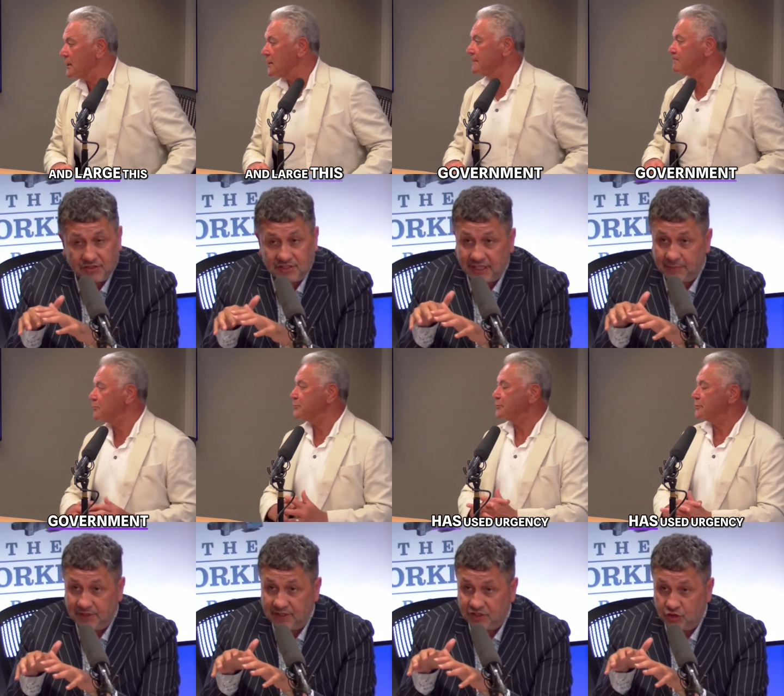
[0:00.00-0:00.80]
Speaker 1: this government
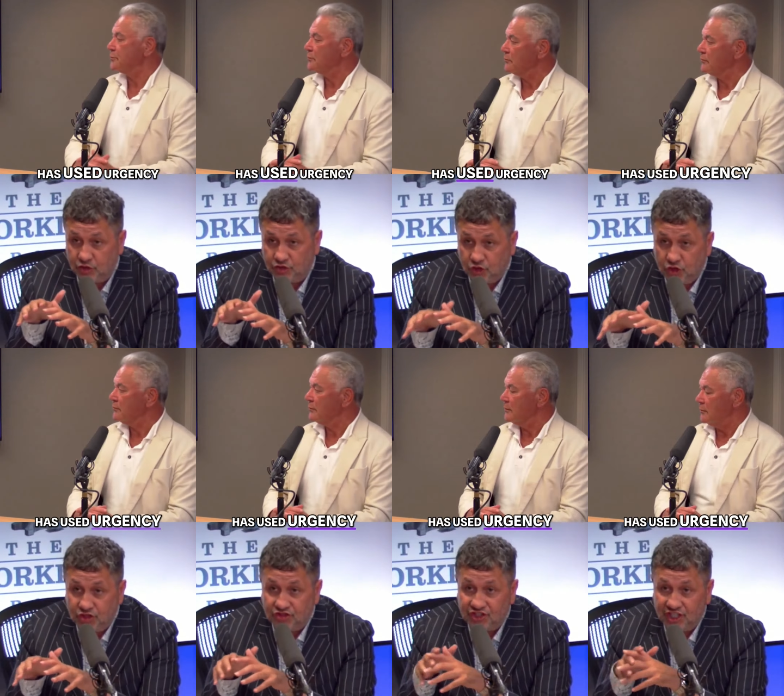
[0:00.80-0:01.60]
has used
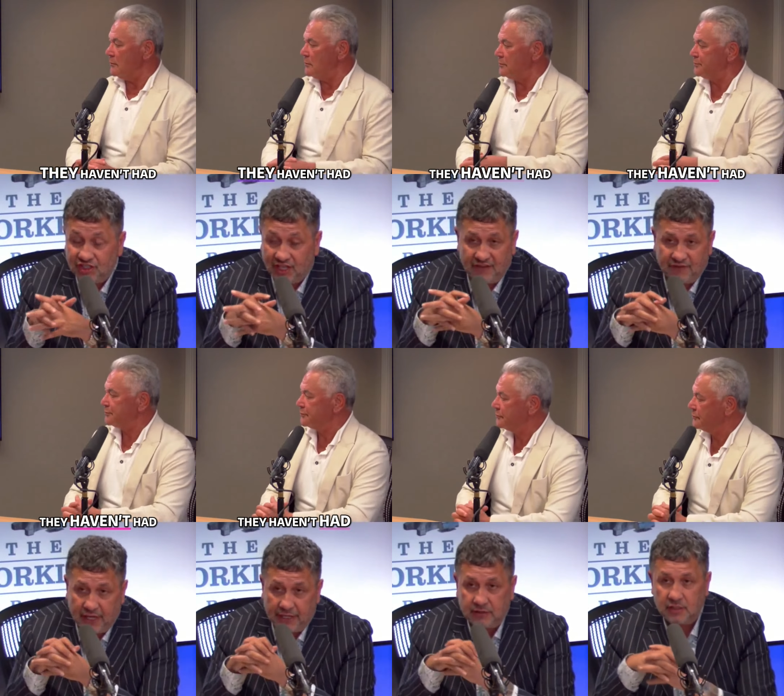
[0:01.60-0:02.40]
urgency. They haven't
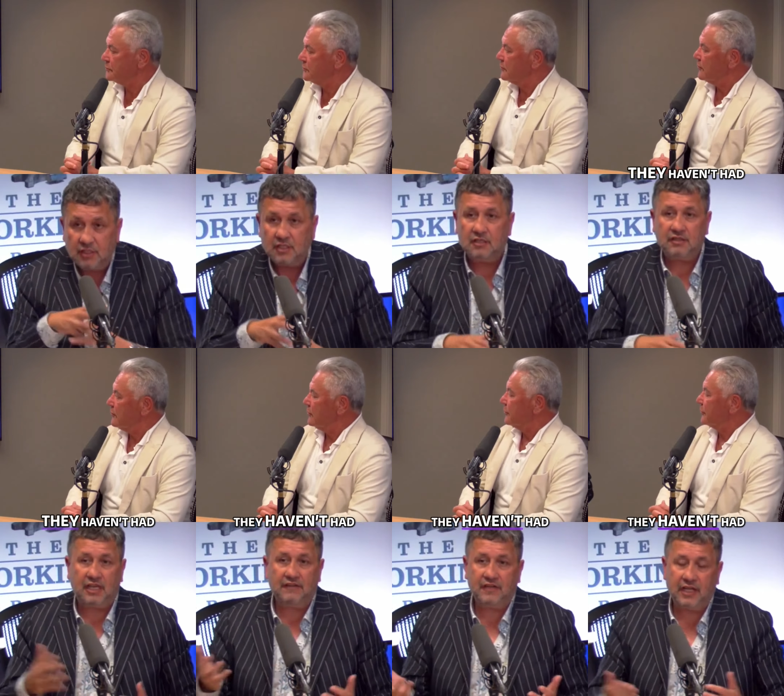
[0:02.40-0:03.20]
had they
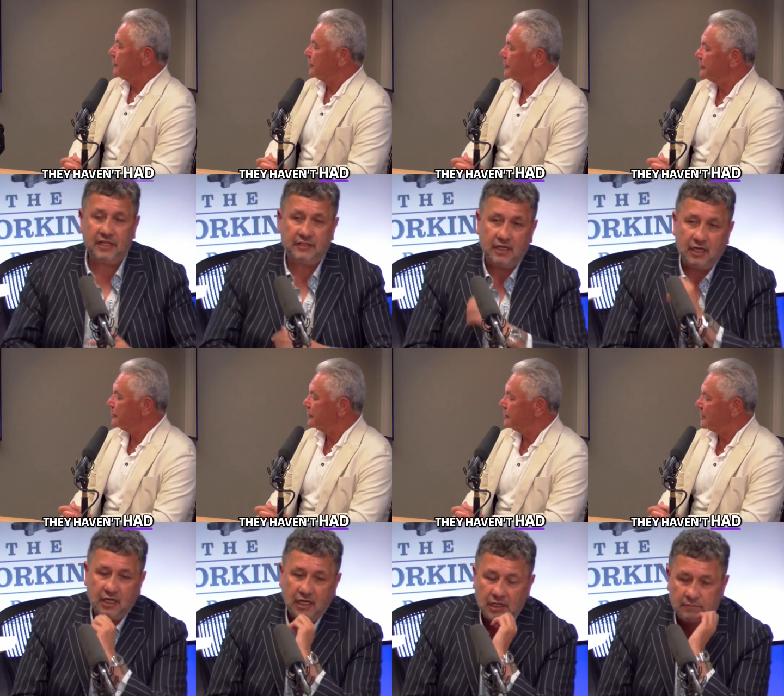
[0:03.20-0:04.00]
haven't had
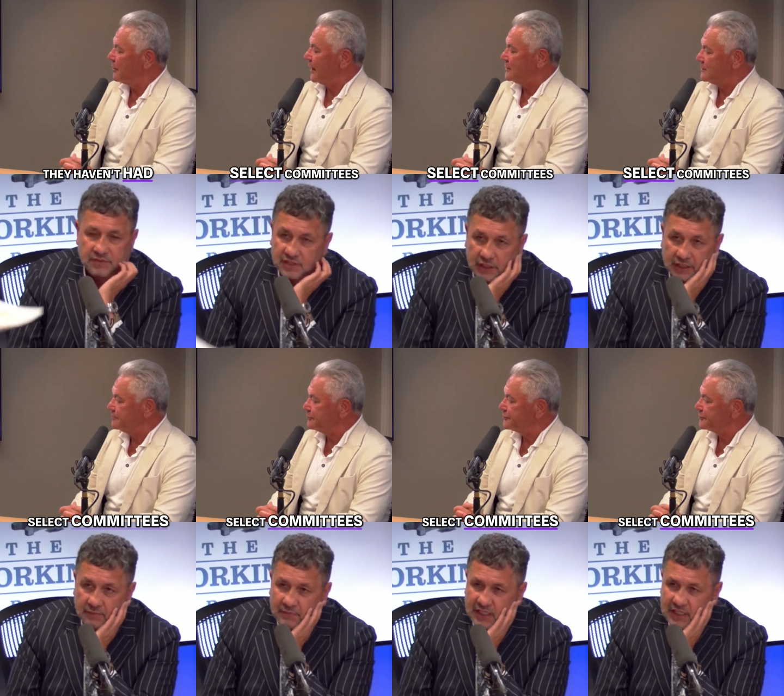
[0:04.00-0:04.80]
um, select
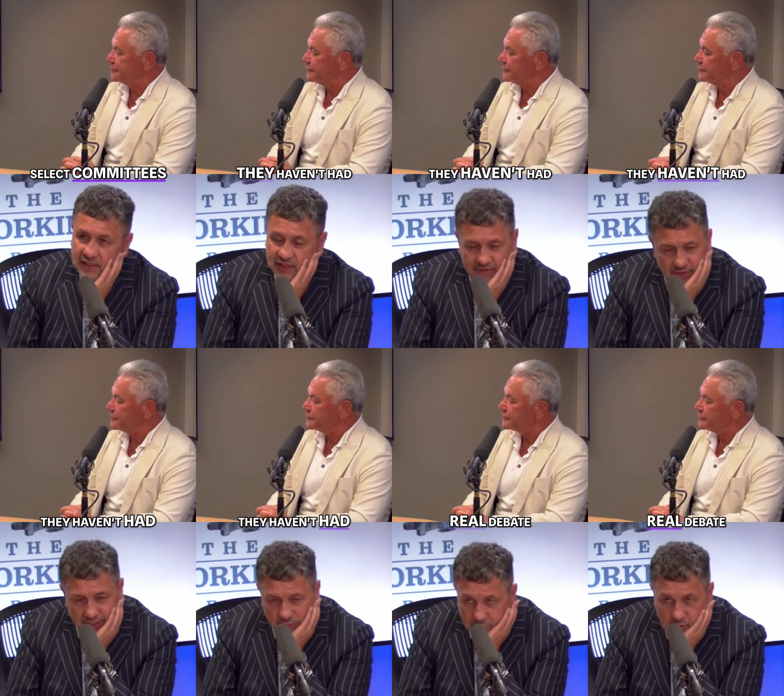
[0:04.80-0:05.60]
committees. Mm, they haven't mm.
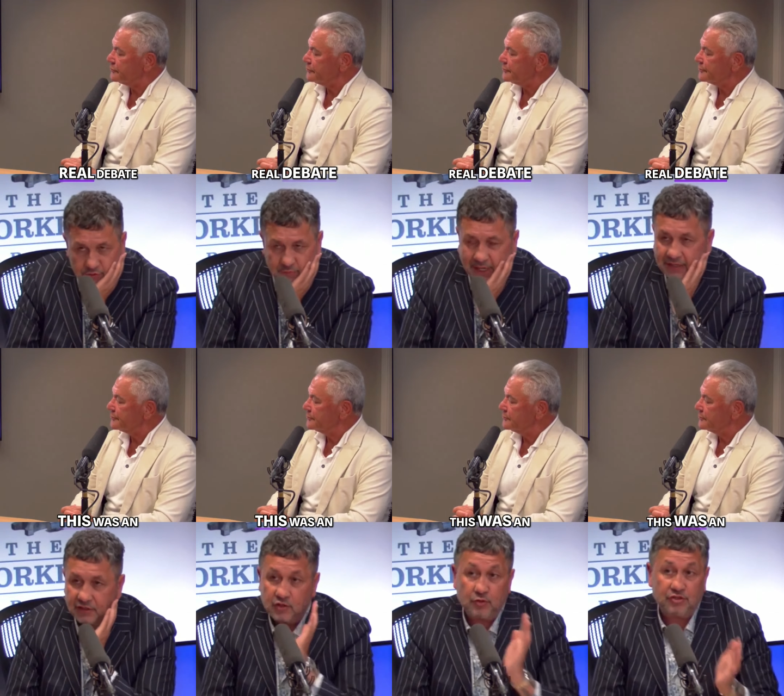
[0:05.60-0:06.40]
had real debate.
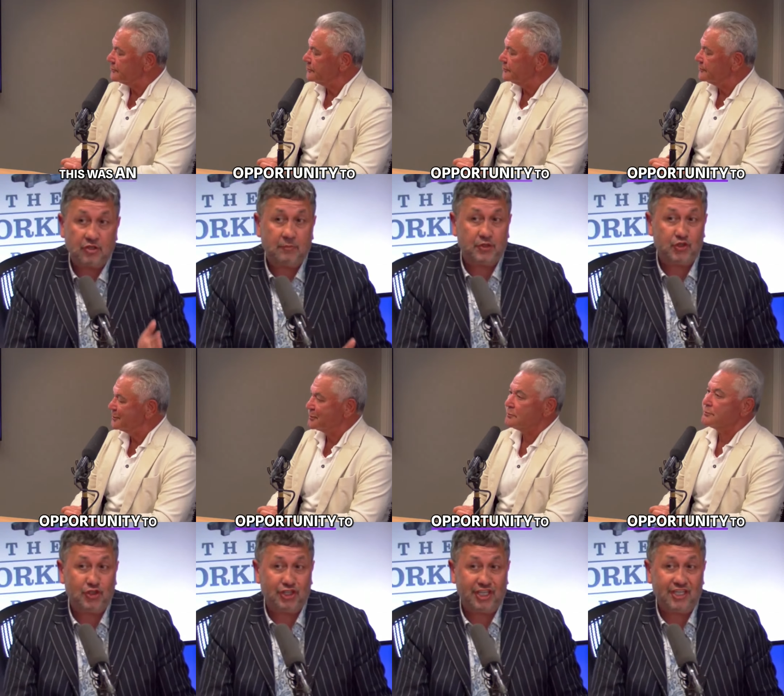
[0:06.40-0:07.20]
This was an
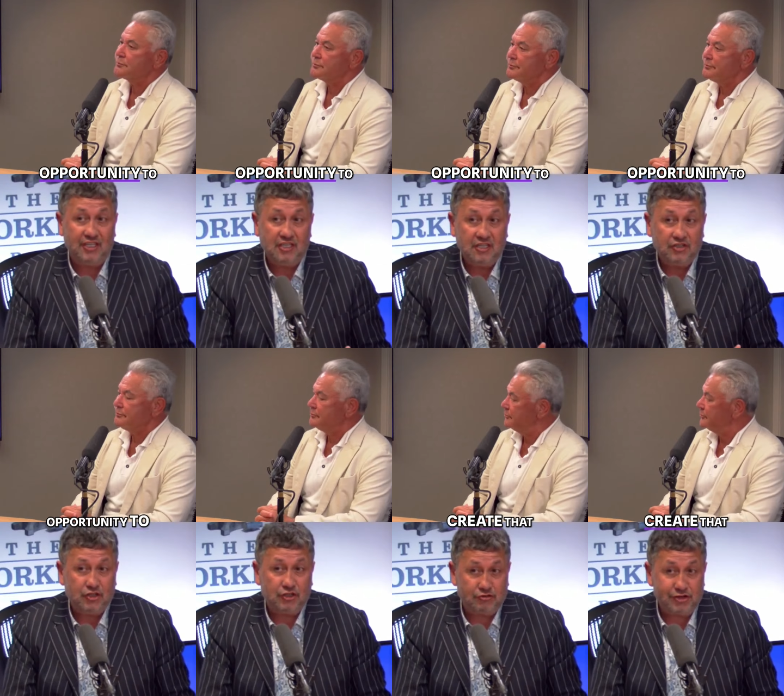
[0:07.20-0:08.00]
opportunity to
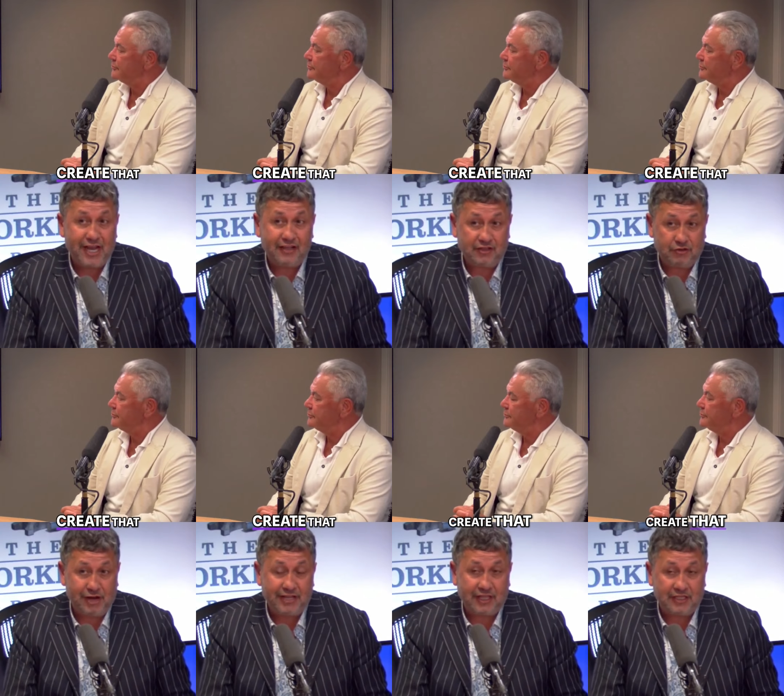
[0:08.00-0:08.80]
create
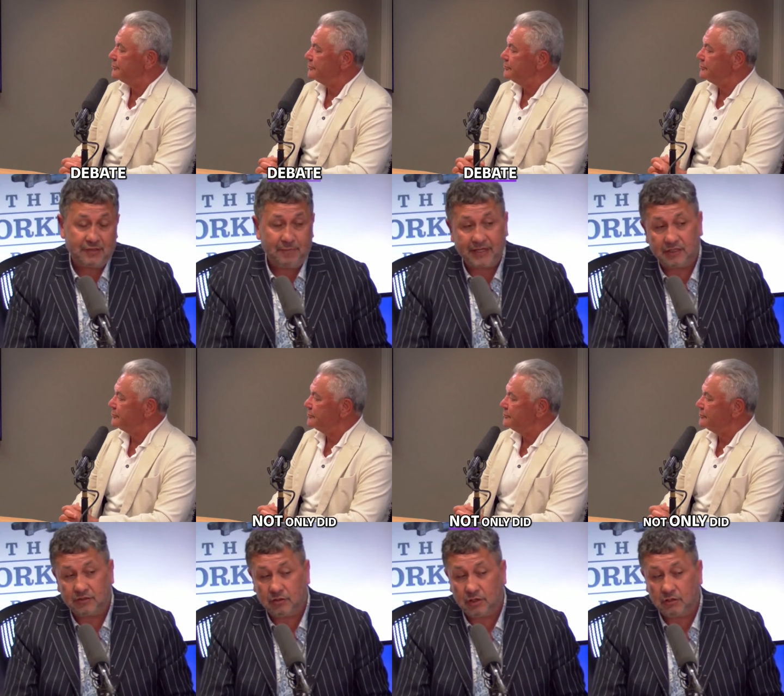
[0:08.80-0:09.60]
create that debate.
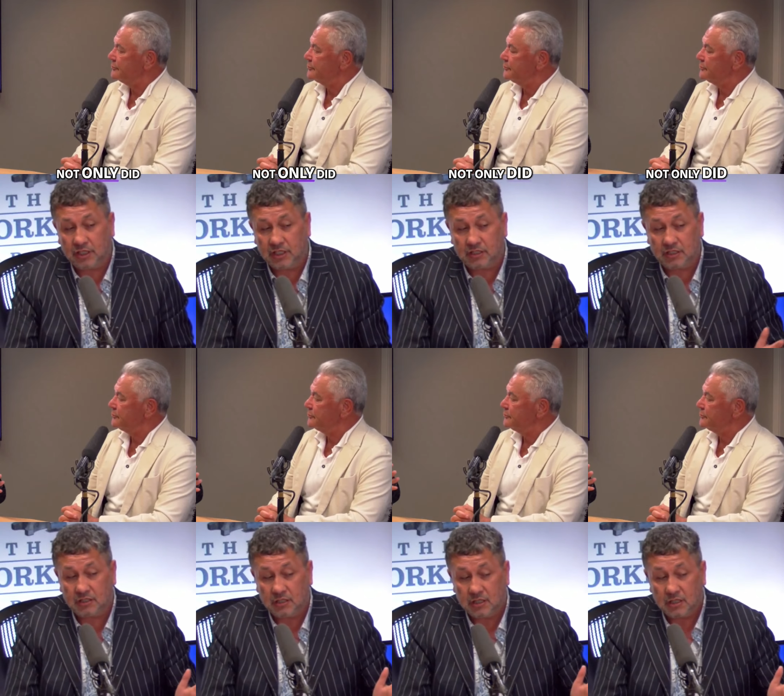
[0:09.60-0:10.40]
Not only did
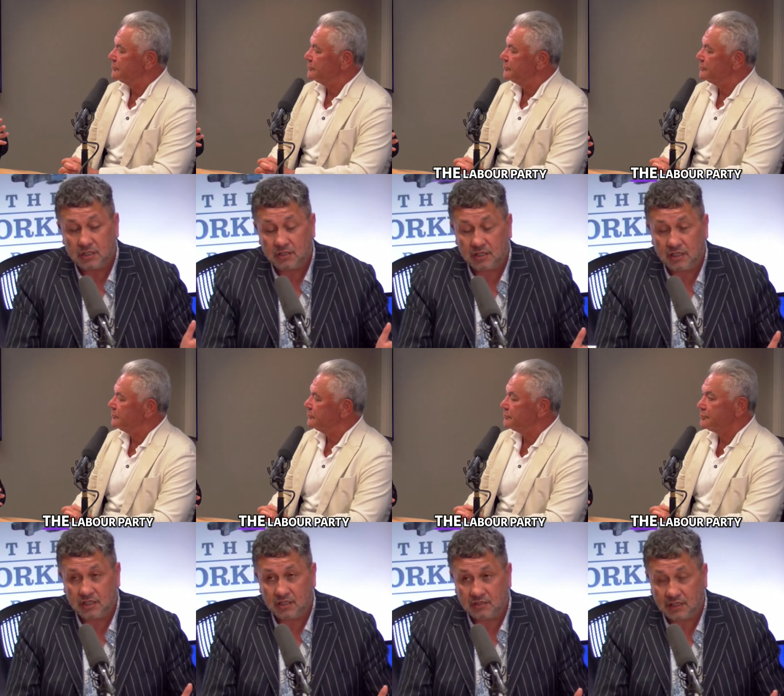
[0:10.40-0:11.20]
the
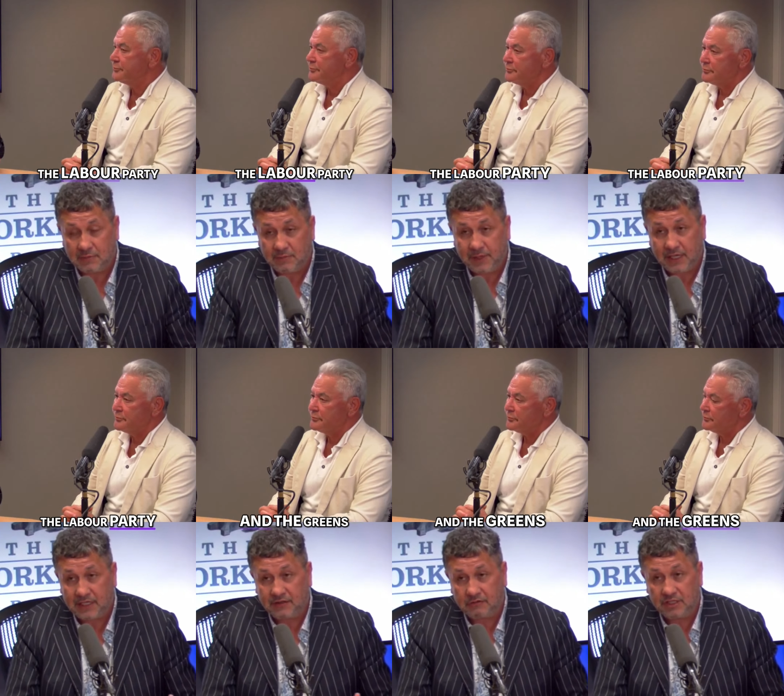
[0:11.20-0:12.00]
Labor Party and
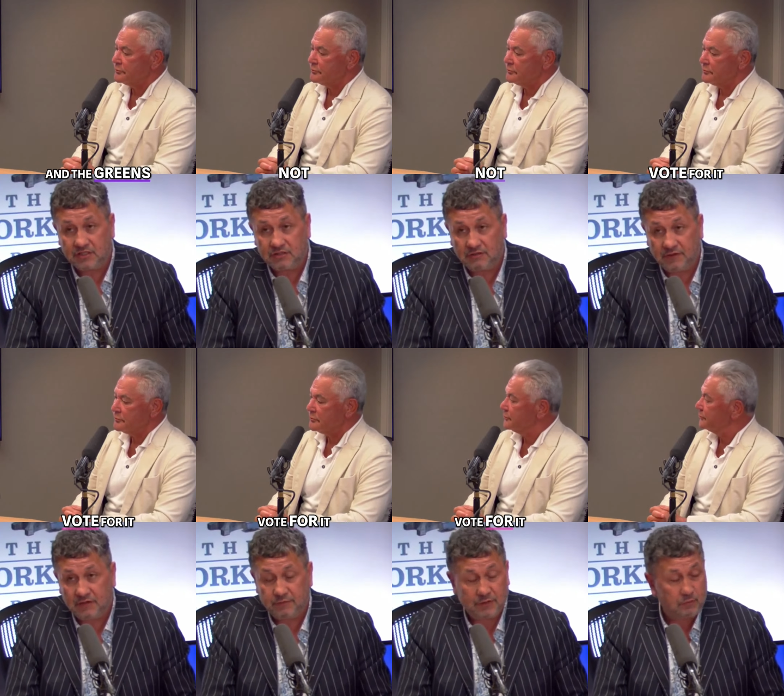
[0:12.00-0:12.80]
the Greens did not vote
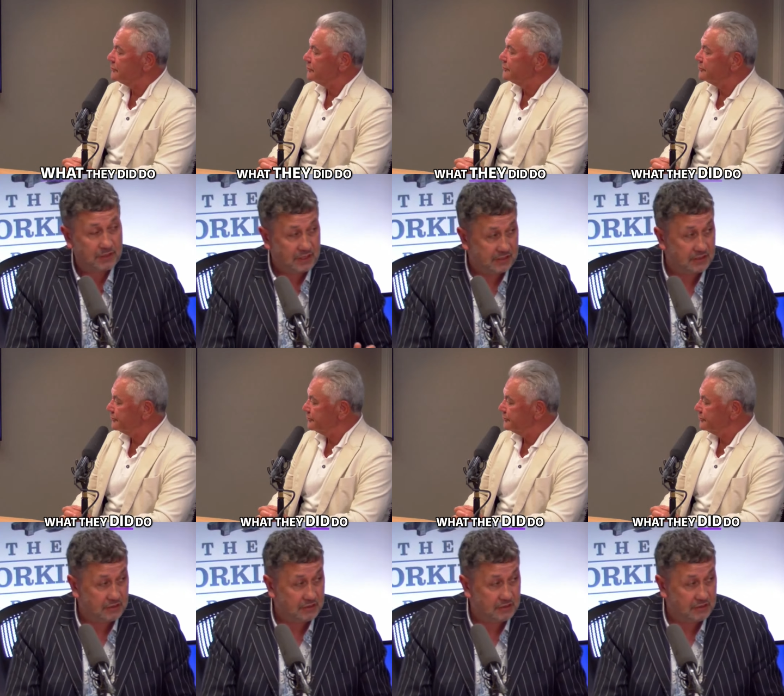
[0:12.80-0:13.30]
for it. What they did